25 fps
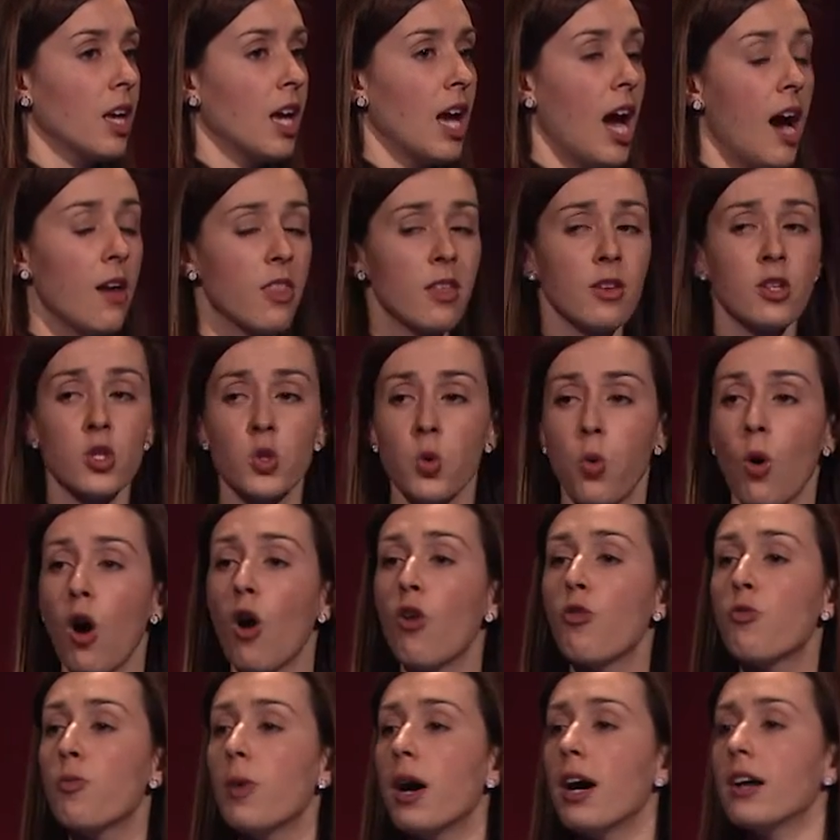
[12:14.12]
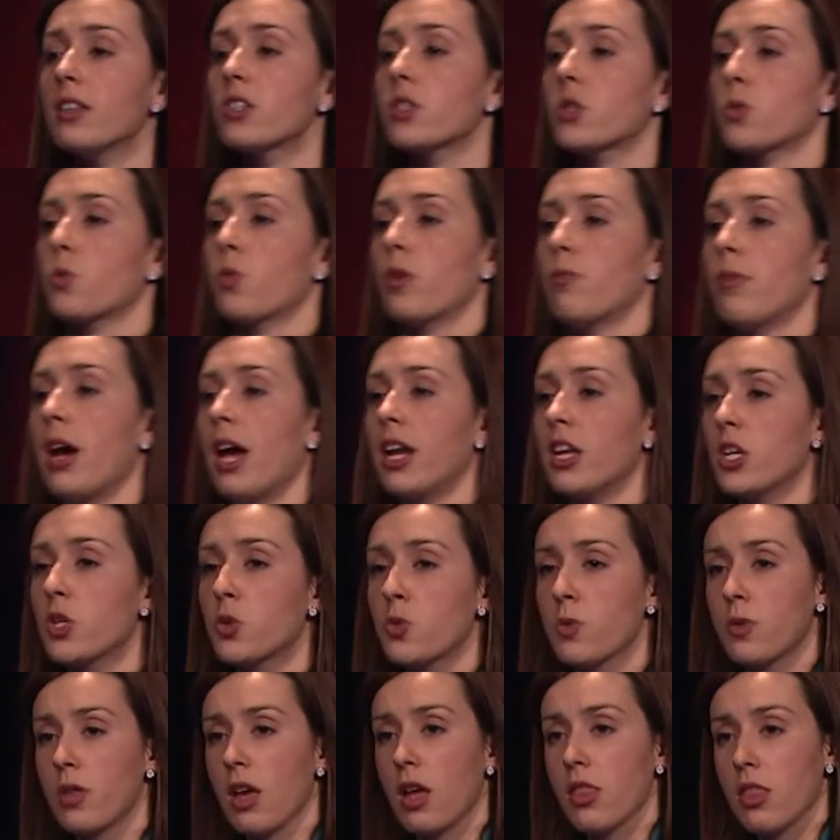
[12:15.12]
And then 12 months, we managed
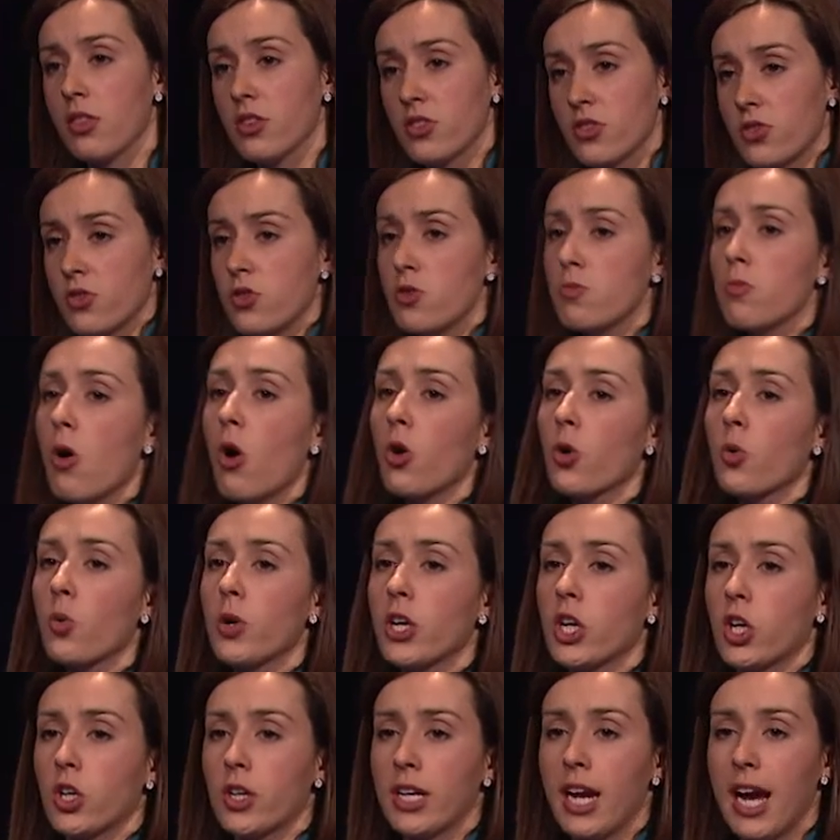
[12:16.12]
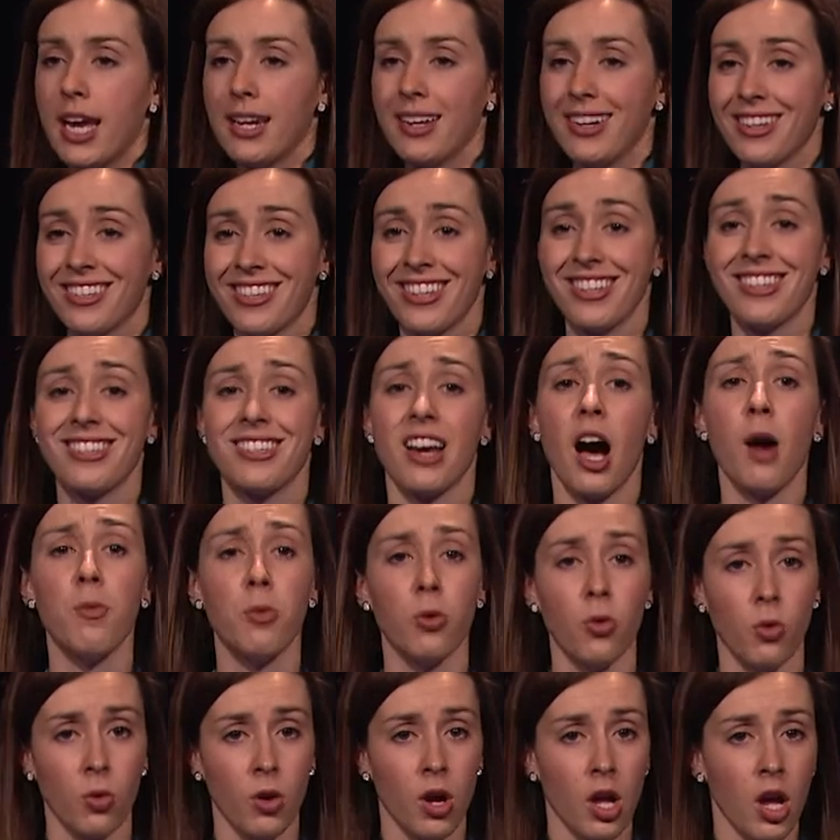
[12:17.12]
this new model we created to
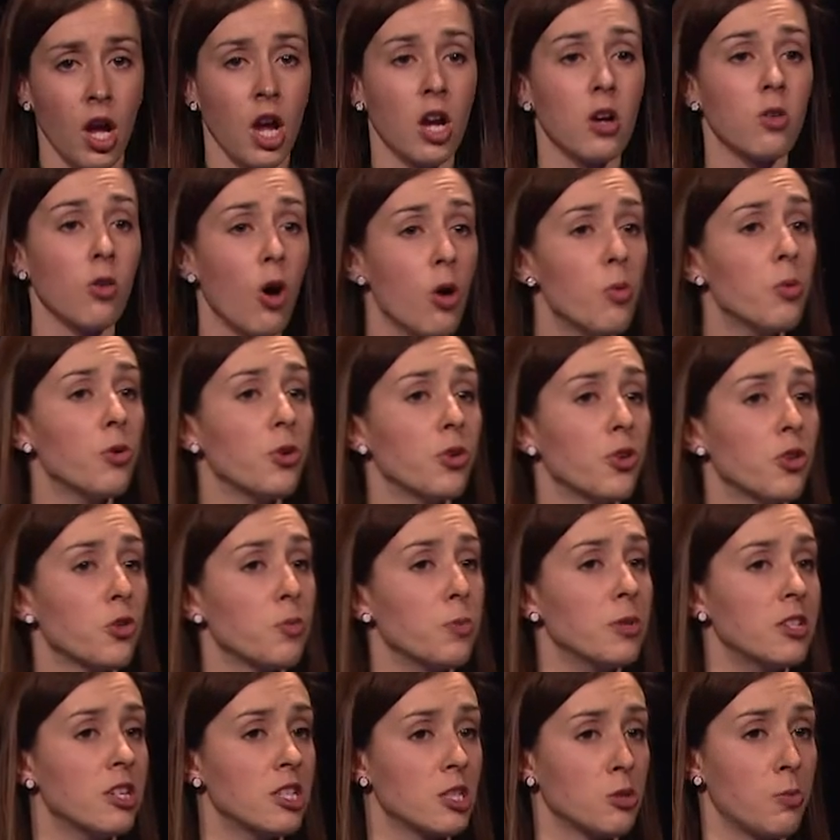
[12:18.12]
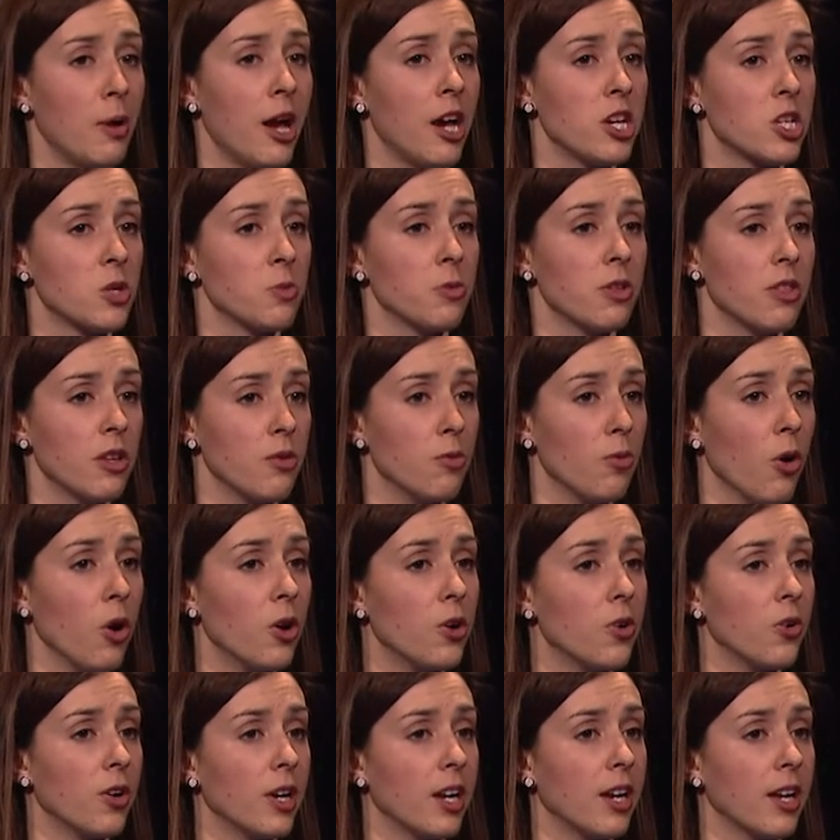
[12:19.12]
double global youth participation within
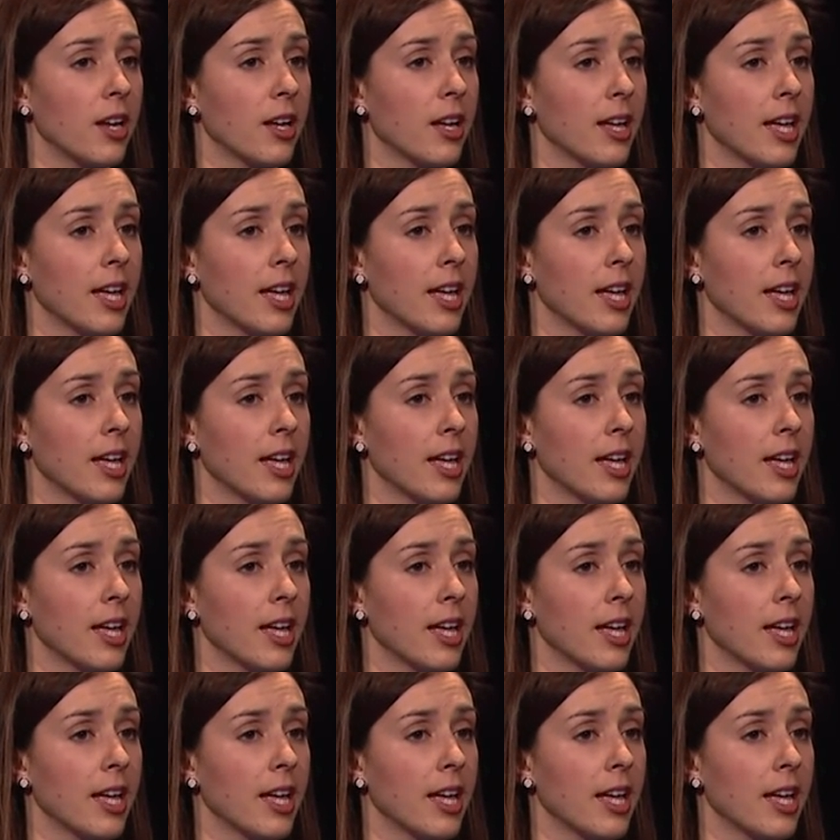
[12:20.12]
Rotary.